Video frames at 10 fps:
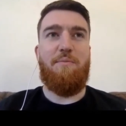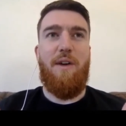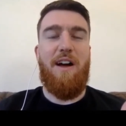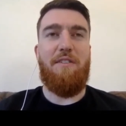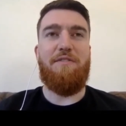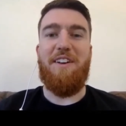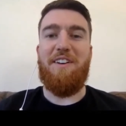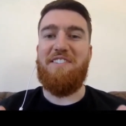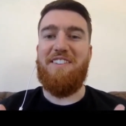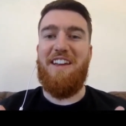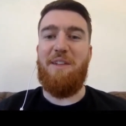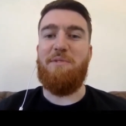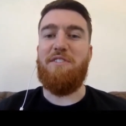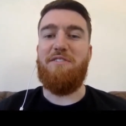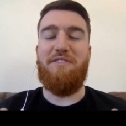have that
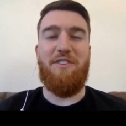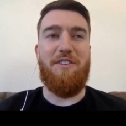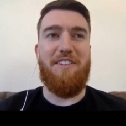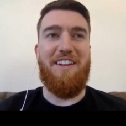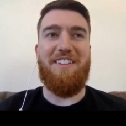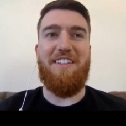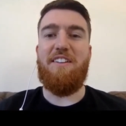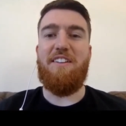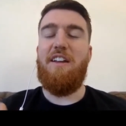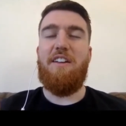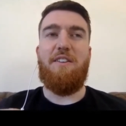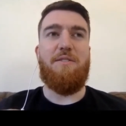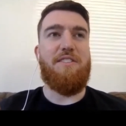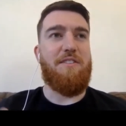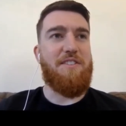element of fun, and then you
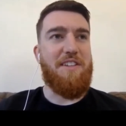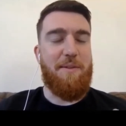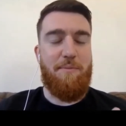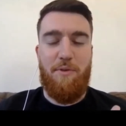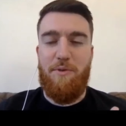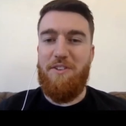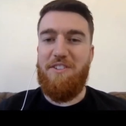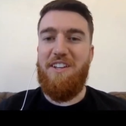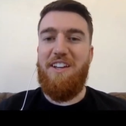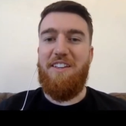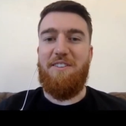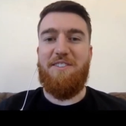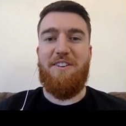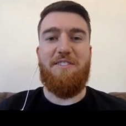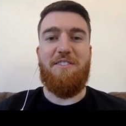start to get bored, you
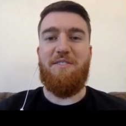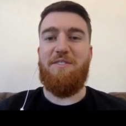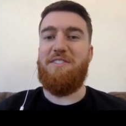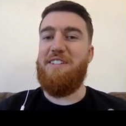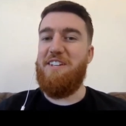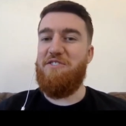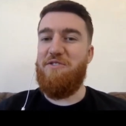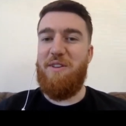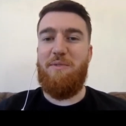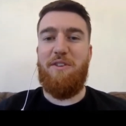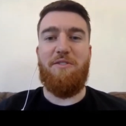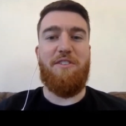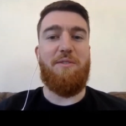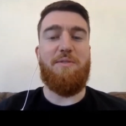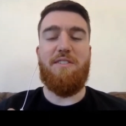start to daydream, you
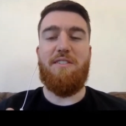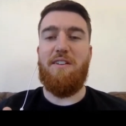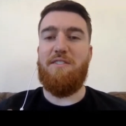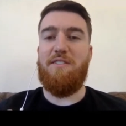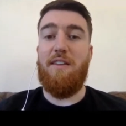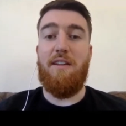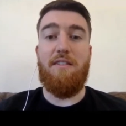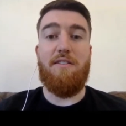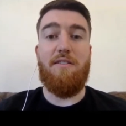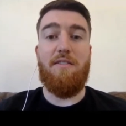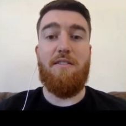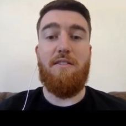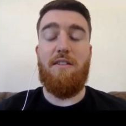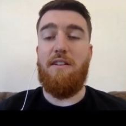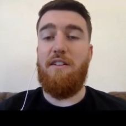lose concentration, and then
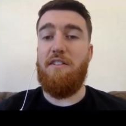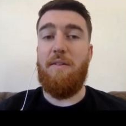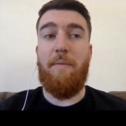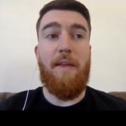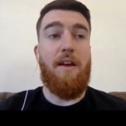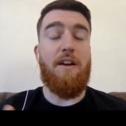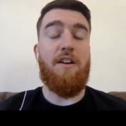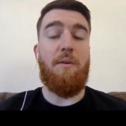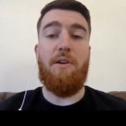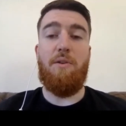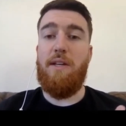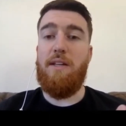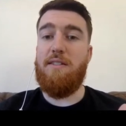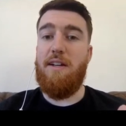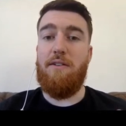suddenly you're a couple of
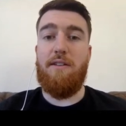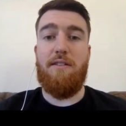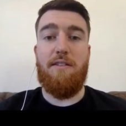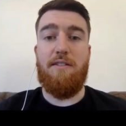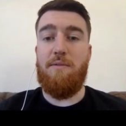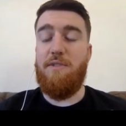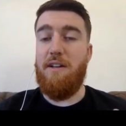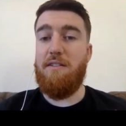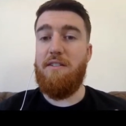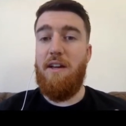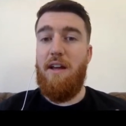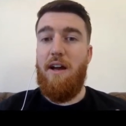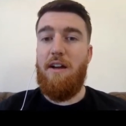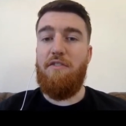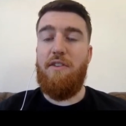weeks down into the subject,
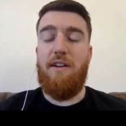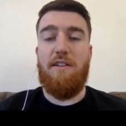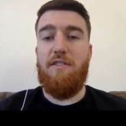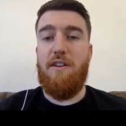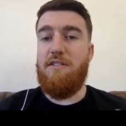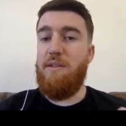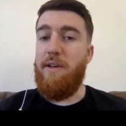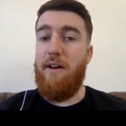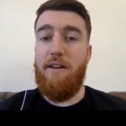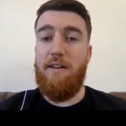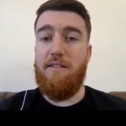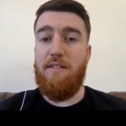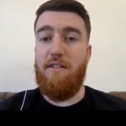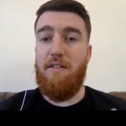and you realize you're actually behind